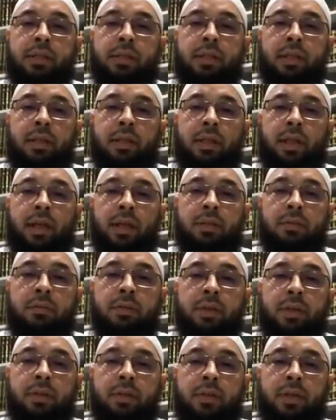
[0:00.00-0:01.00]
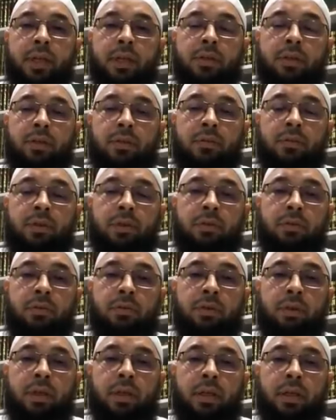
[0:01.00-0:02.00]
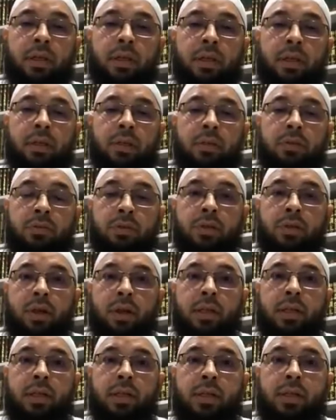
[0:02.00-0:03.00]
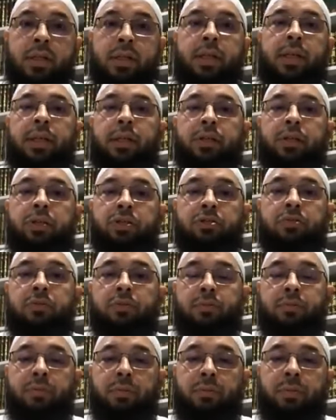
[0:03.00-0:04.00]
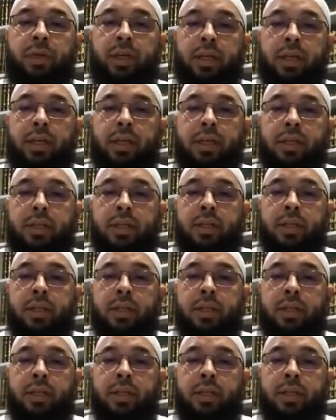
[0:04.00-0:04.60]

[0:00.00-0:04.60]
And then Allah Azza takes over and you and you start to see the truth for what it is.